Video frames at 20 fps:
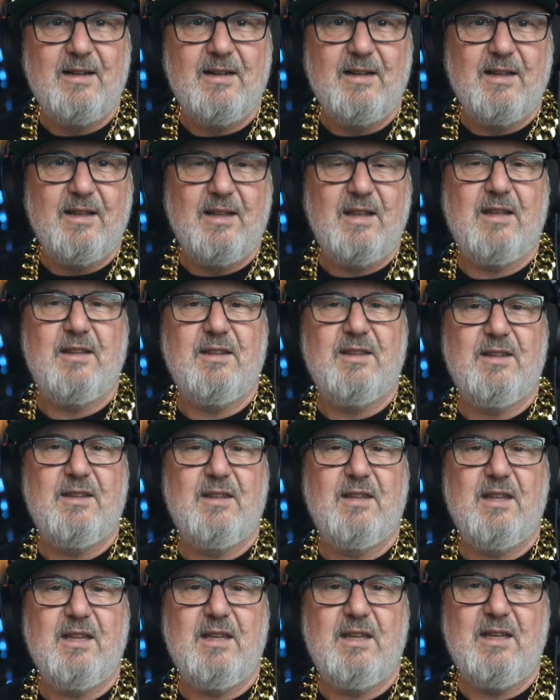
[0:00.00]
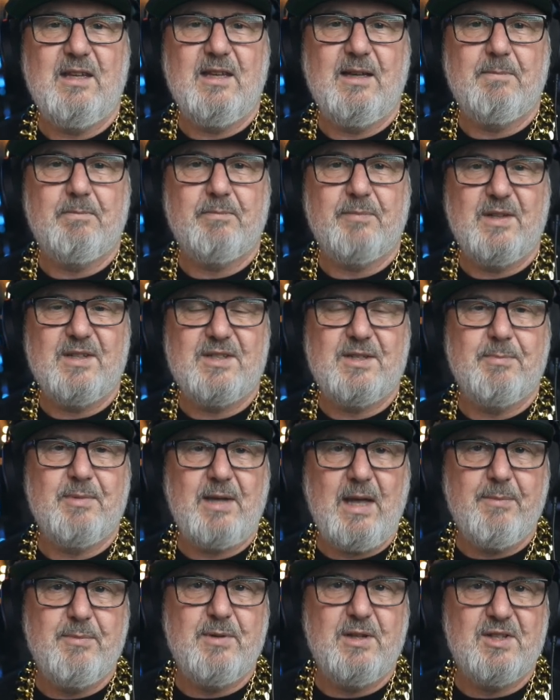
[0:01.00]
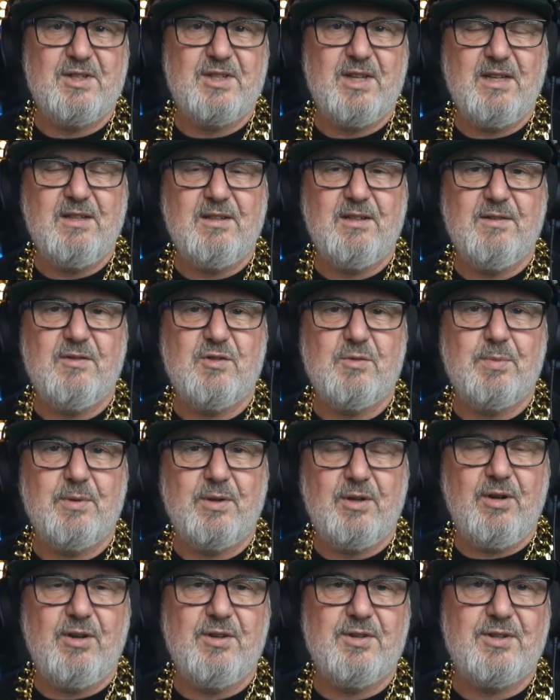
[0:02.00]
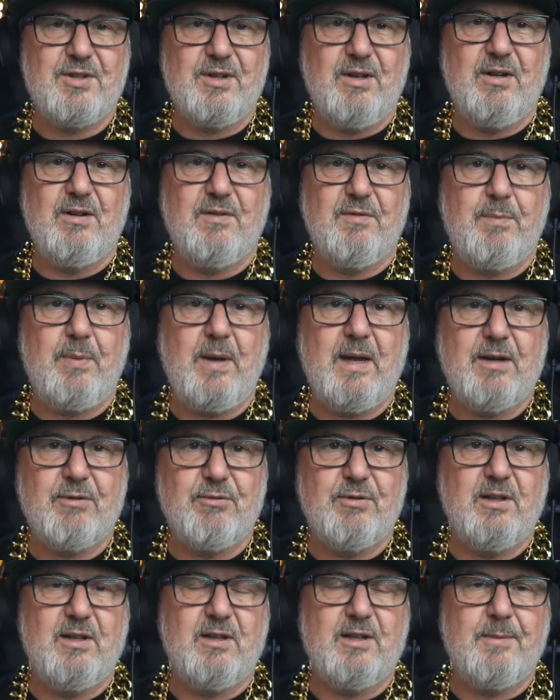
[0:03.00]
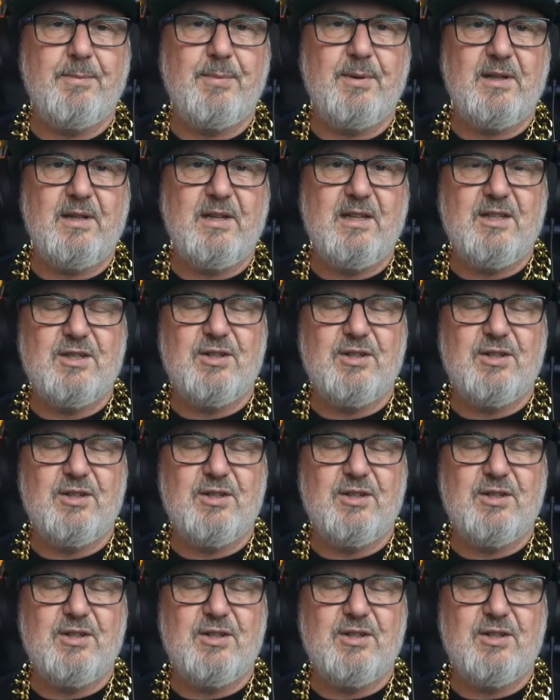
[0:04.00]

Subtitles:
There's some government incentives because of power reliability.